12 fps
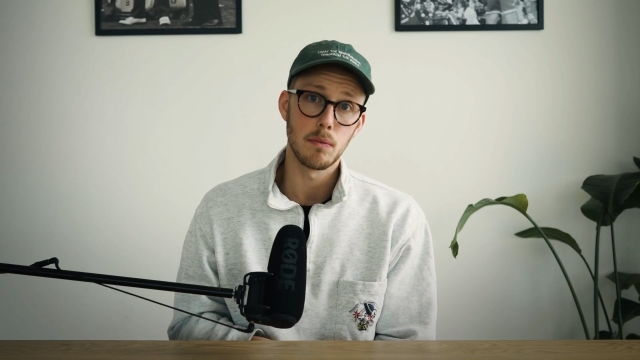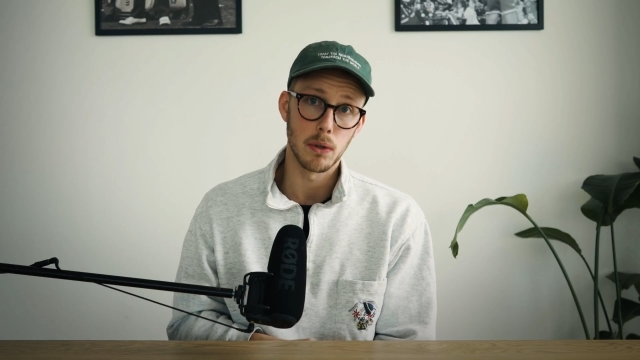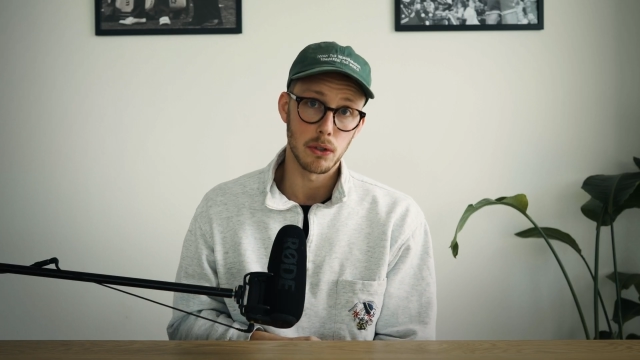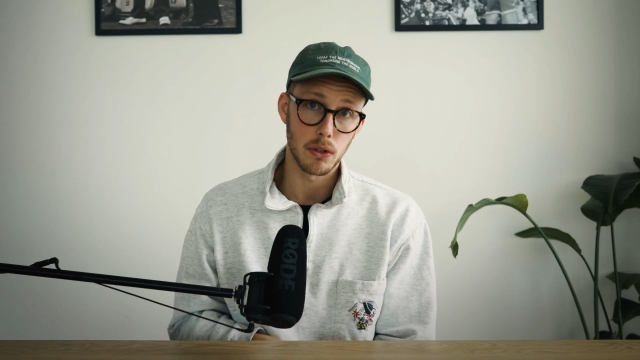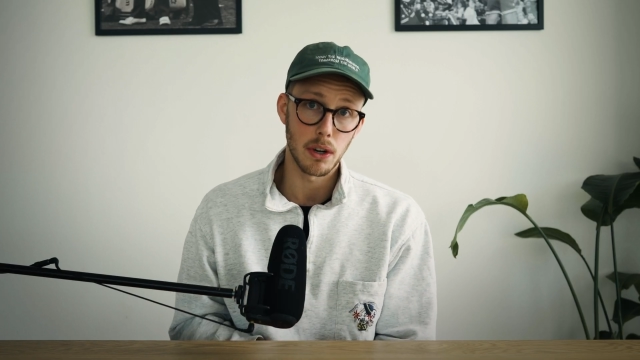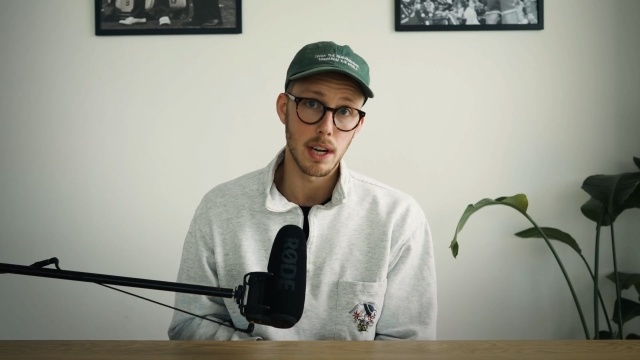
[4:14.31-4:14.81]
will
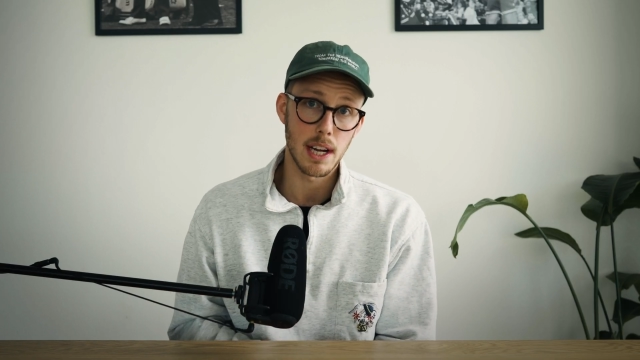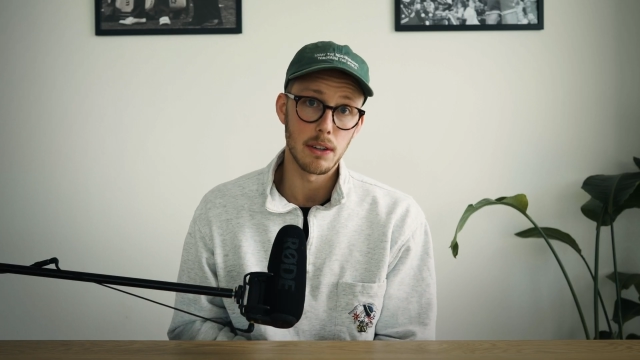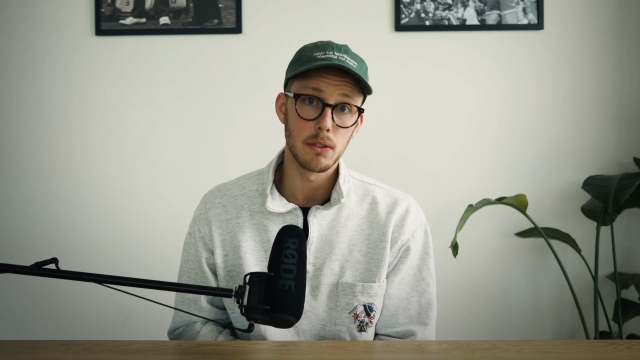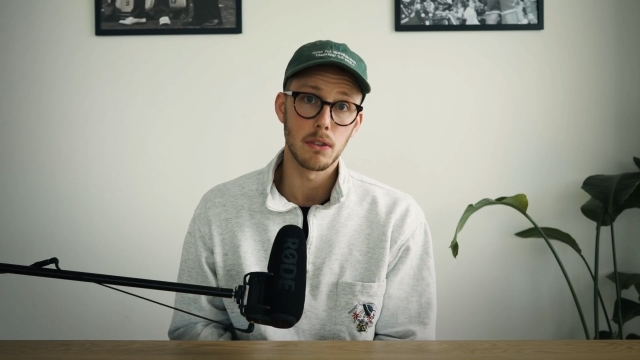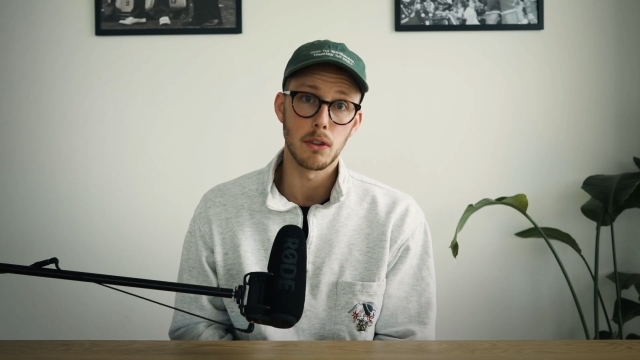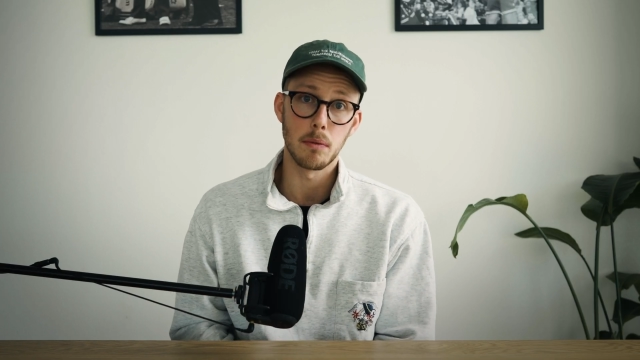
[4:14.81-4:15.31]
turn
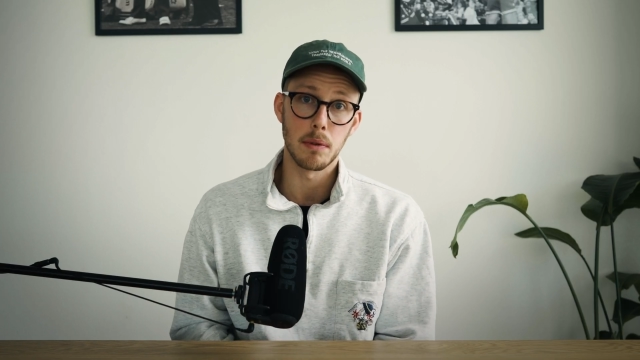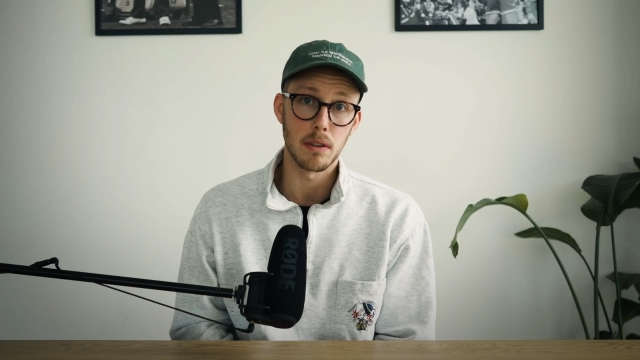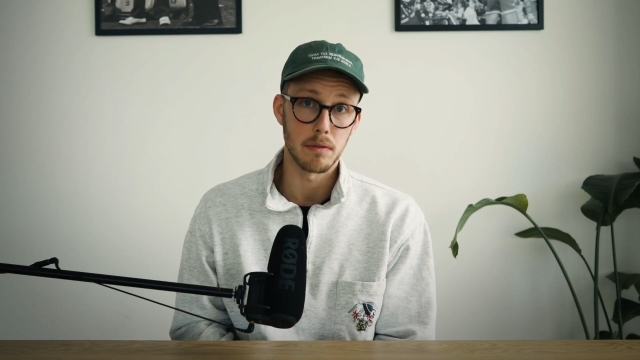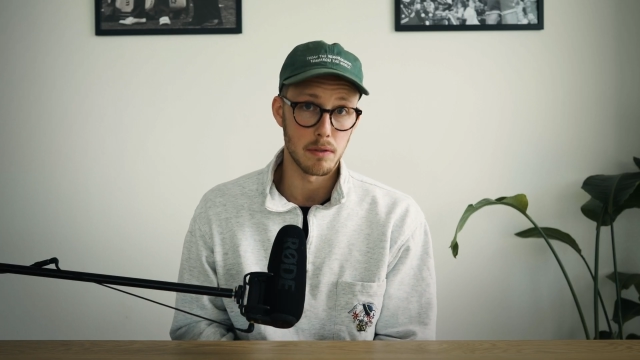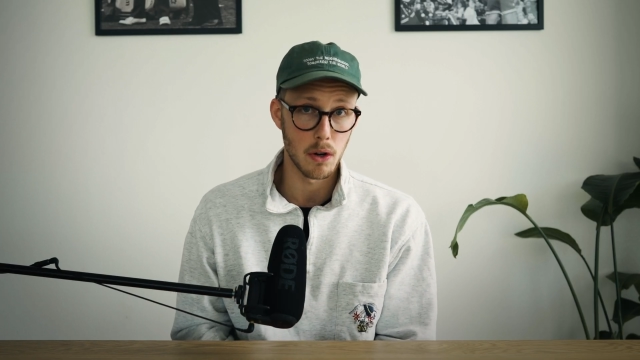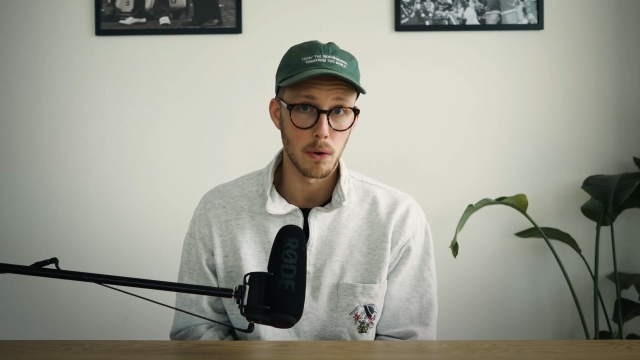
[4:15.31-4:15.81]
out to be
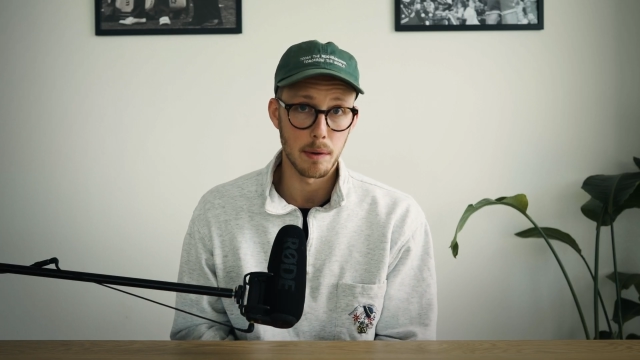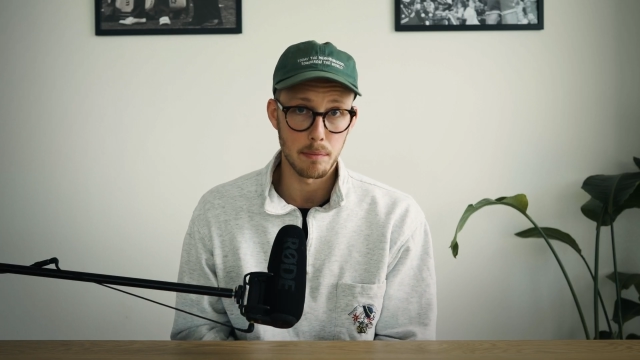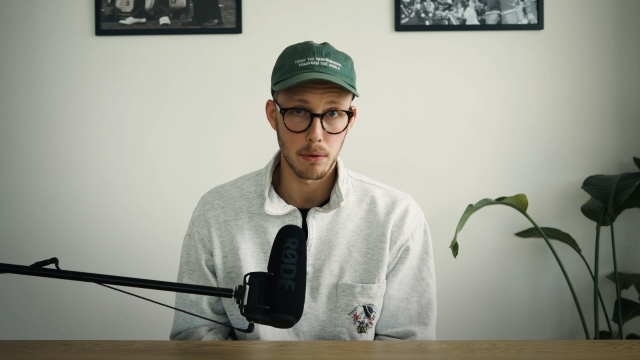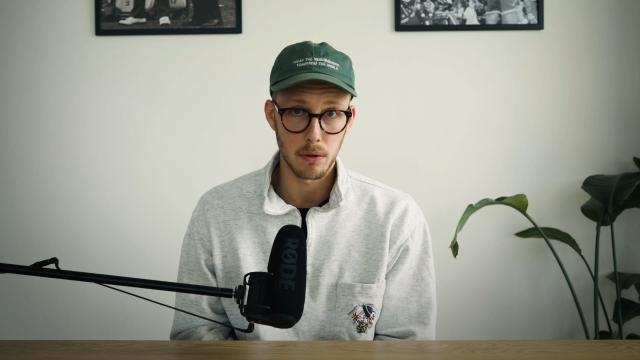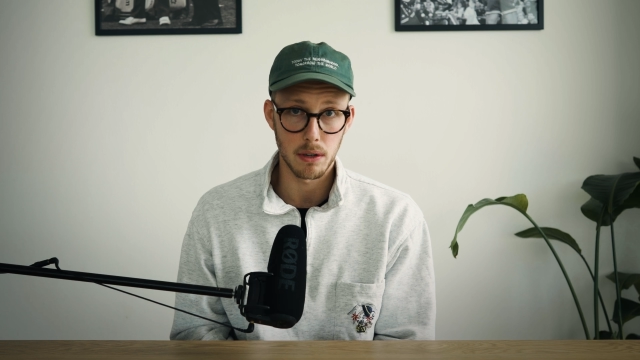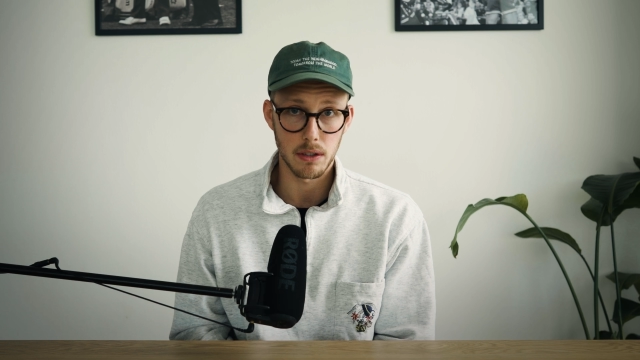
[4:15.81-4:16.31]
of no
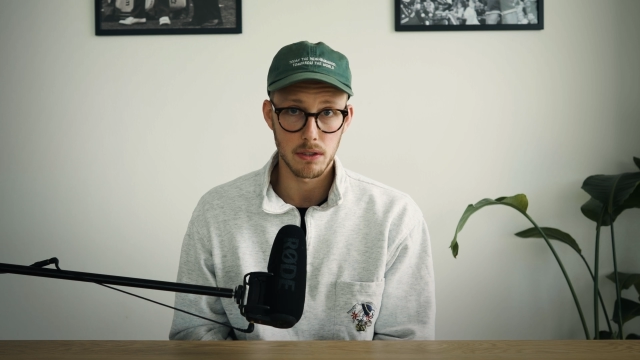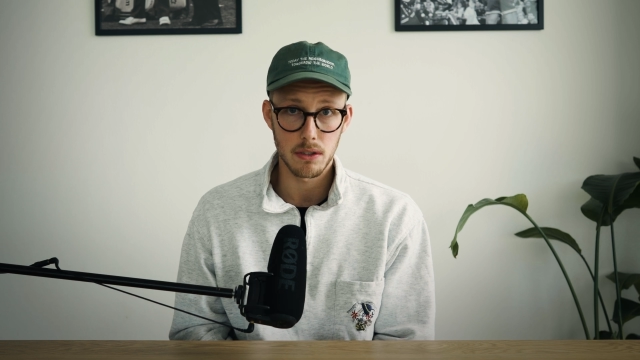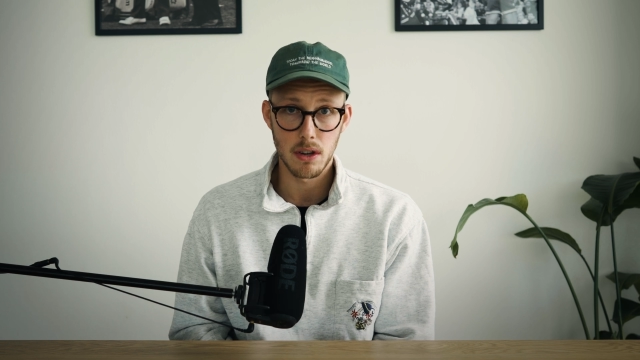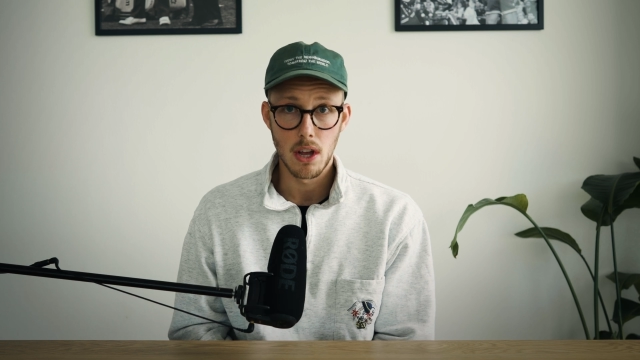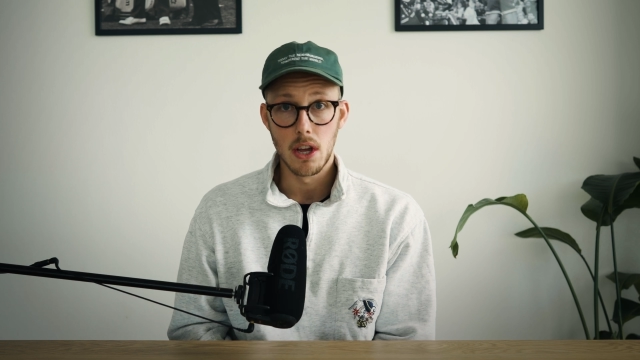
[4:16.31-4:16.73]
importance.